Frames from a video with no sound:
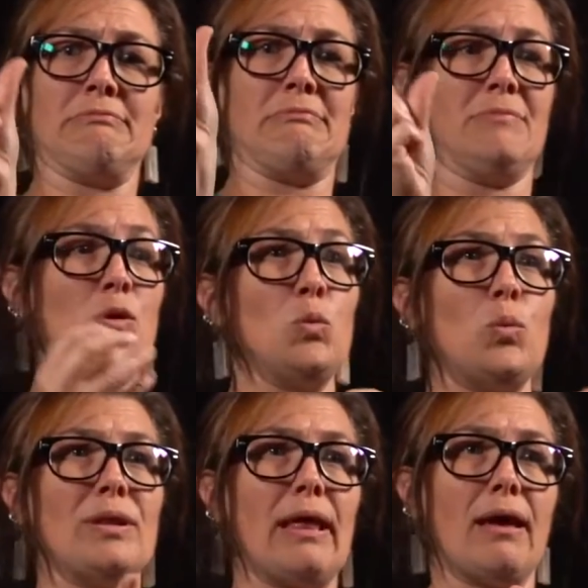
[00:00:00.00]
Yeah, of
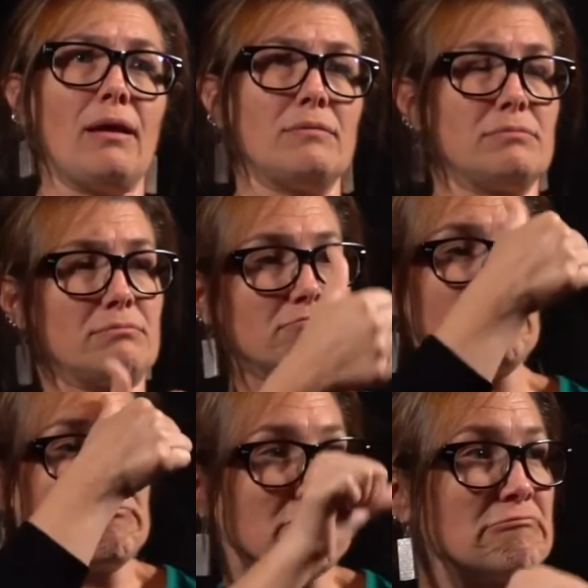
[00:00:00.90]
course, because
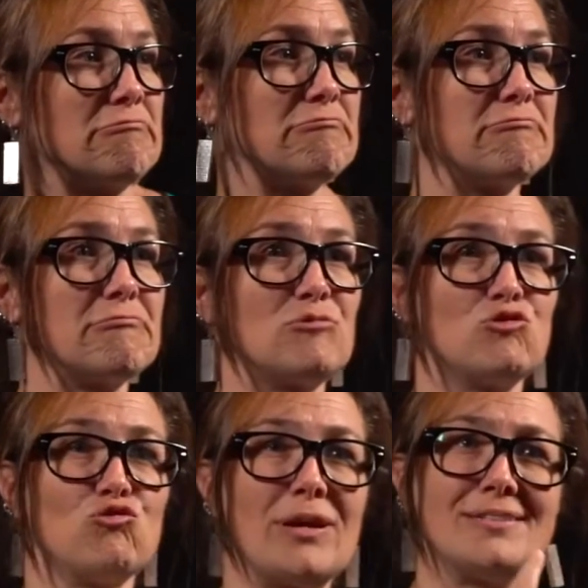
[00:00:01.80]
there can't be
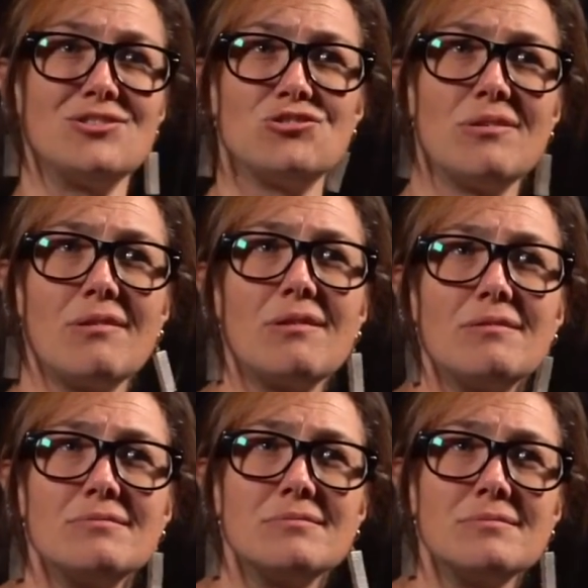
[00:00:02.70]
success if there isn't that
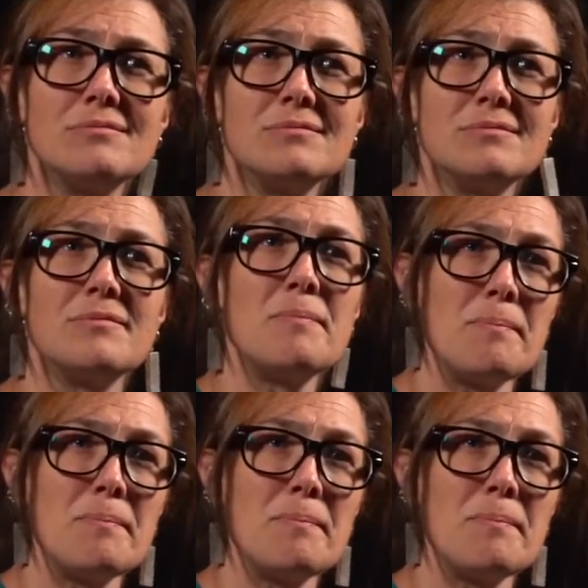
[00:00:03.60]
trust for each other.